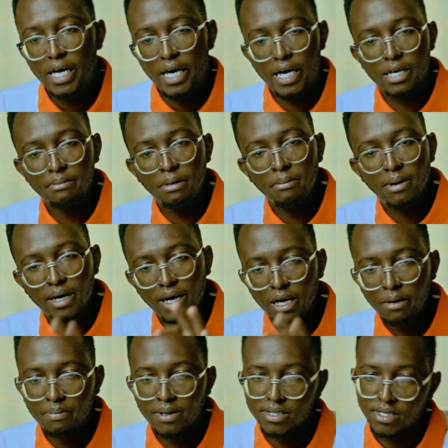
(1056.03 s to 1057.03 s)
And remember
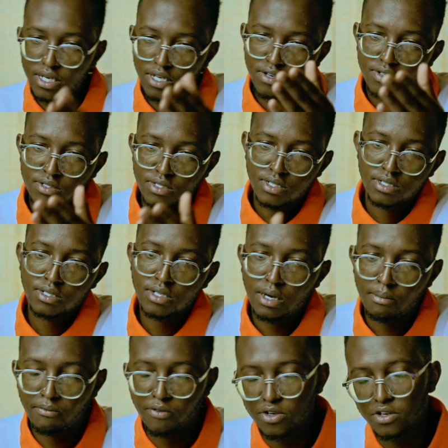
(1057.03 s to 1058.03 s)
9%,
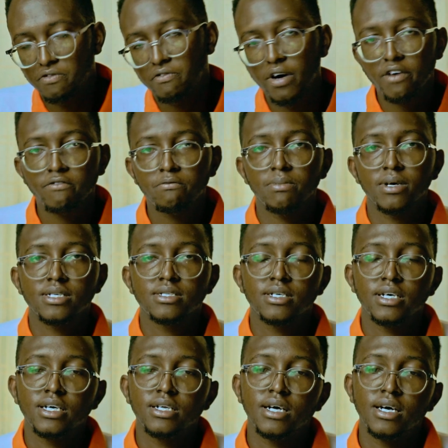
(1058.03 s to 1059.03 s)

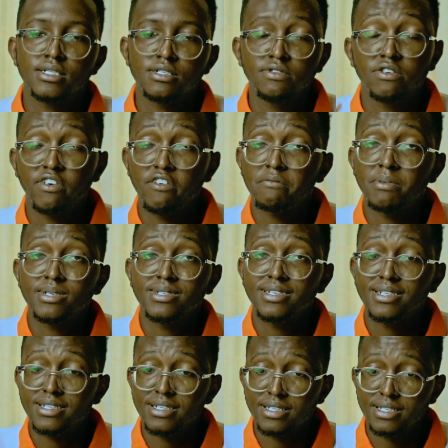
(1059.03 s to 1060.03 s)
45%,
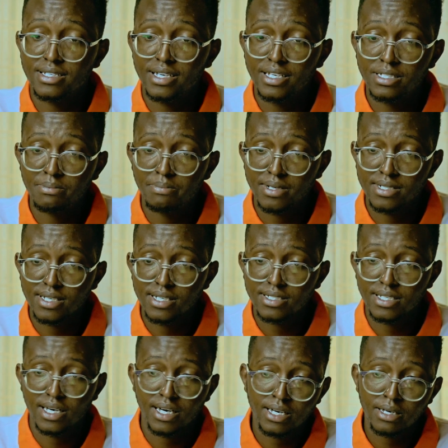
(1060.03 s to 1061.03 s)
75%,
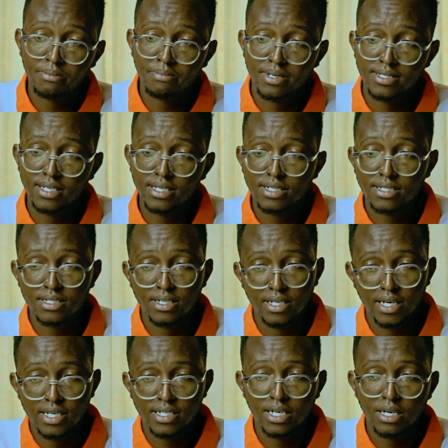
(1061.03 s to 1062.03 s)
90%, 100%,
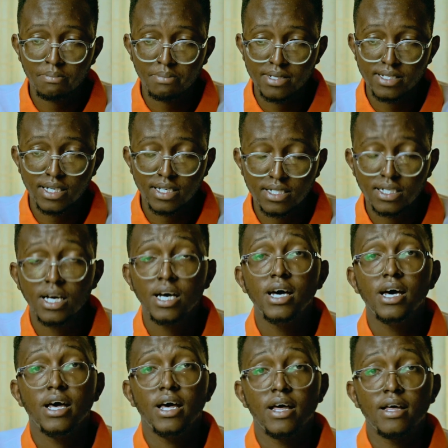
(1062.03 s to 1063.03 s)
10%,
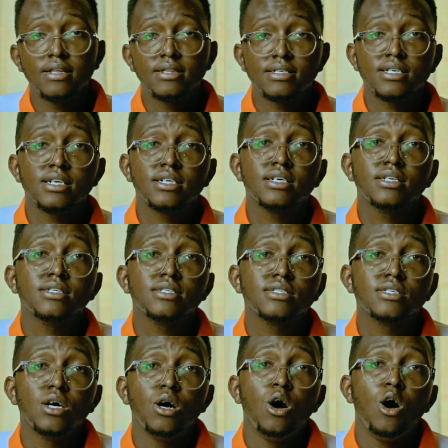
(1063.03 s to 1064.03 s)
the
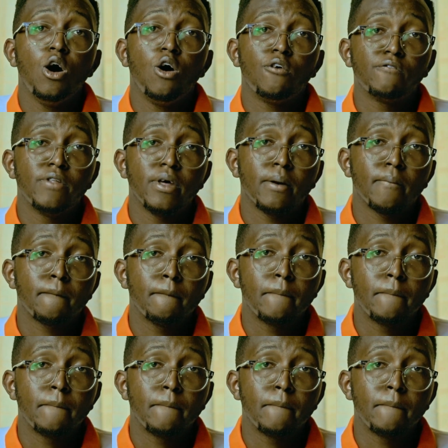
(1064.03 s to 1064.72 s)
settings of the